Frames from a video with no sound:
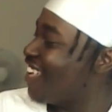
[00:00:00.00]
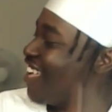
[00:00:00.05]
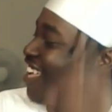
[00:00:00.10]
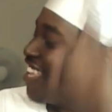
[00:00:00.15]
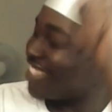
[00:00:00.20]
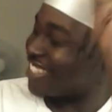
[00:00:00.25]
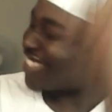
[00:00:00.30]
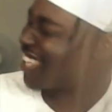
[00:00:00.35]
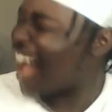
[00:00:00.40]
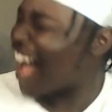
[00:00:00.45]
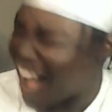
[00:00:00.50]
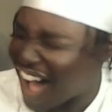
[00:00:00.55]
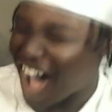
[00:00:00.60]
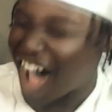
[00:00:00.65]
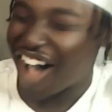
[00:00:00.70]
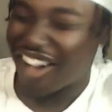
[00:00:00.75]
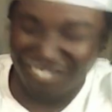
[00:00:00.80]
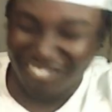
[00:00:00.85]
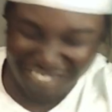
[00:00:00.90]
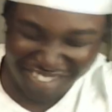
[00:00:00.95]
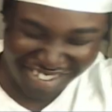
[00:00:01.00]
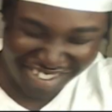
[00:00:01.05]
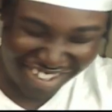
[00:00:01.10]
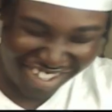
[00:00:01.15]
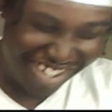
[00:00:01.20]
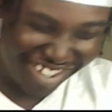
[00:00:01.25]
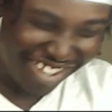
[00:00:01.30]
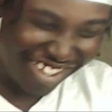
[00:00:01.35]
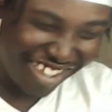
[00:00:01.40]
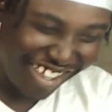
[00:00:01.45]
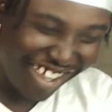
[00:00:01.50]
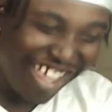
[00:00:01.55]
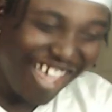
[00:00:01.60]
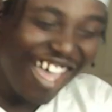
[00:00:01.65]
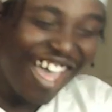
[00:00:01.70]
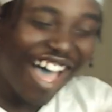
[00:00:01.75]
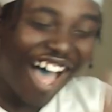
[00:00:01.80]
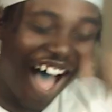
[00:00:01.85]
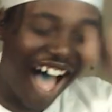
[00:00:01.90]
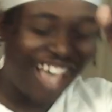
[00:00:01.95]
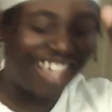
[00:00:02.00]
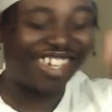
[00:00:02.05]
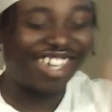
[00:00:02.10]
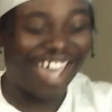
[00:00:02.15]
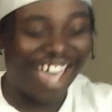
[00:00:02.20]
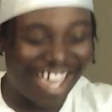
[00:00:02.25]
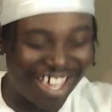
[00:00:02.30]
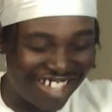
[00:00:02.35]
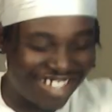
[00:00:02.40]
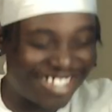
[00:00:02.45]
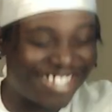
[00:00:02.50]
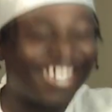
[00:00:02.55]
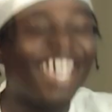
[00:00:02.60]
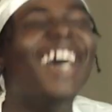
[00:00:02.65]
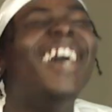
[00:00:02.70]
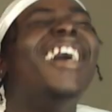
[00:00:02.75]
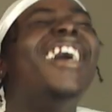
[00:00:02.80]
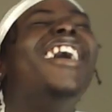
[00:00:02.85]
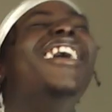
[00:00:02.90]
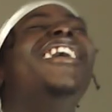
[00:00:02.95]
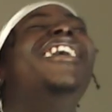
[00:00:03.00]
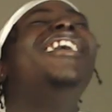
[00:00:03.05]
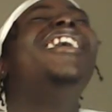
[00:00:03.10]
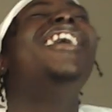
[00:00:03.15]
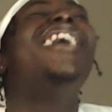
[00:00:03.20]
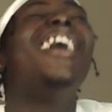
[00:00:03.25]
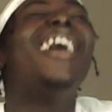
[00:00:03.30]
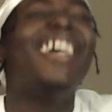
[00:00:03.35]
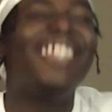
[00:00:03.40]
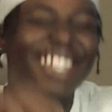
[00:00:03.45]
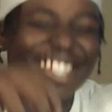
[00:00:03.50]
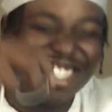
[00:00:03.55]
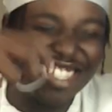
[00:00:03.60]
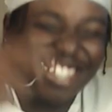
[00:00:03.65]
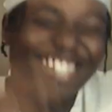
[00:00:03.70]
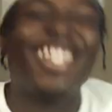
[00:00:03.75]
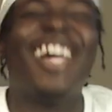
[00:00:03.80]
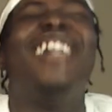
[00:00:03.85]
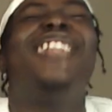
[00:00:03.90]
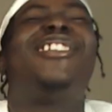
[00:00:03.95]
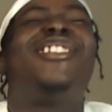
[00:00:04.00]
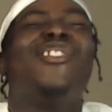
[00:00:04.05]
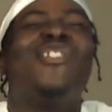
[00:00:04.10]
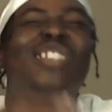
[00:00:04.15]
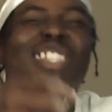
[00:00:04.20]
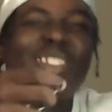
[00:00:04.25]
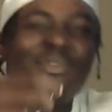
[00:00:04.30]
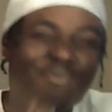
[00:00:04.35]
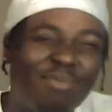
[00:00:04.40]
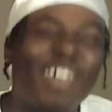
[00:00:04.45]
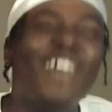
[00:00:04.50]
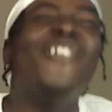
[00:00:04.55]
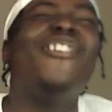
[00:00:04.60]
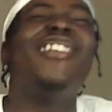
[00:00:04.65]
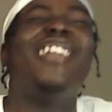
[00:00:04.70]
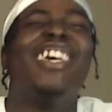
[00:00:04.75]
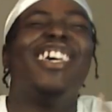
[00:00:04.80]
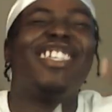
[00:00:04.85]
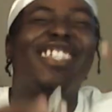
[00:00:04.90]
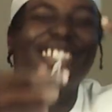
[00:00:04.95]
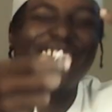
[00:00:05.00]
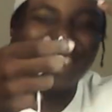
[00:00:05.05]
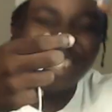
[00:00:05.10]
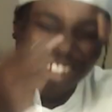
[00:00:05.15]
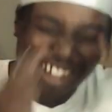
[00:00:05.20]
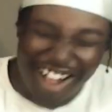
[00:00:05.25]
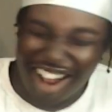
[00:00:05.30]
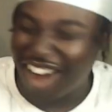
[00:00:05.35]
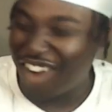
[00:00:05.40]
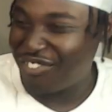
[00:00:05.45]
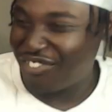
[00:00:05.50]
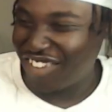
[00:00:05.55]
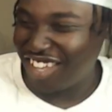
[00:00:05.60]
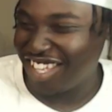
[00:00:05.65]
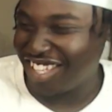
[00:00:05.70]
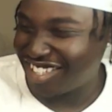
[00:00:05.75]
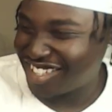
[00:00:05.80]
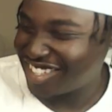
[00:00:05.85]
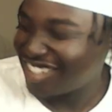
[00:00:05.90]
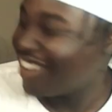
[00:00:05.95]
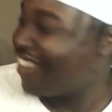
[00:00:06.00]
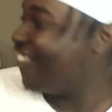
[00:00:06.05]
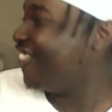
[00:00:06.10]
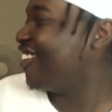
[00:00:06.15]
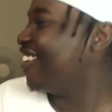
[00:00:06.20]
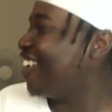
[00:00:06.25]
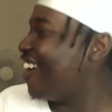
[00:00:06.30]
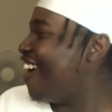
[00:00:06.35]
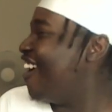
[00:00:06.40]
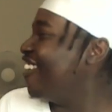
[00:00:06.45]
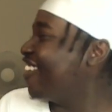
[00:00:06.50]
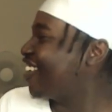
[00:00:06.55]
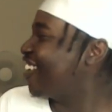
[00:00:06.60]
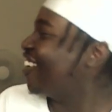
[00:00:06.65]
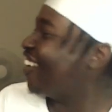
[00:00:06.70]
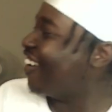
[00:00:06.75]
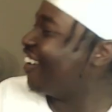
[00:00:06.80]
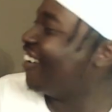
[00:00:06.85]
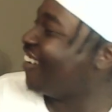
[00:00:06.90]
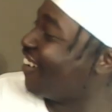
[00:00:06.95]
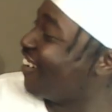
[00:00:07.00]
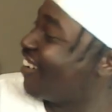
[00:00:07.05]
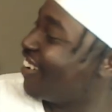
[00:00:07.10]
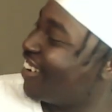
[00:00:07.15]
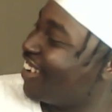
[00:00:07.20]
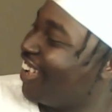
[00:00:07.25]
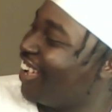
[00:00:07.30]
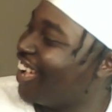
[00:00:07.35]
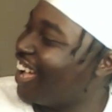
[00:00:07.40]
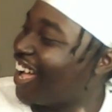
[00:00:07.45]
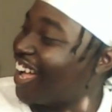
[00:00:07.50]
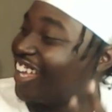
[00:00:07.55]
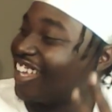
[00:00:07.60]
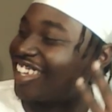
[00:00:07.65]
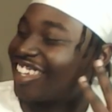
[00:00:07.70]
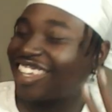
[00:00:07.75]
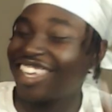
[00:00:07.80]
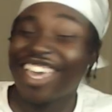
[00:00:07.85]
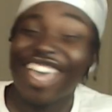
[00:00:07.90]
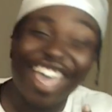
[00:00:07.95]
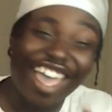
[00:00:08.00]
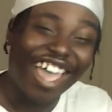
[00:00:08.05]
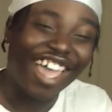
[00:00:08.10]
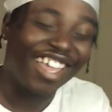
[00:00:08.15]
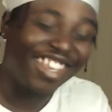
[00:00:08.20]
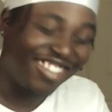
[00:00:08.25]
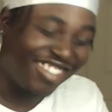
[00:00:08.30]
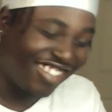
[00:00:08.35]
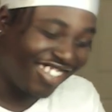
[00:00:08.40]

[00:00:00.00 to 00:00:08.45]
Stop! I can't sit here and just let you spill this garbage no longer! I can't.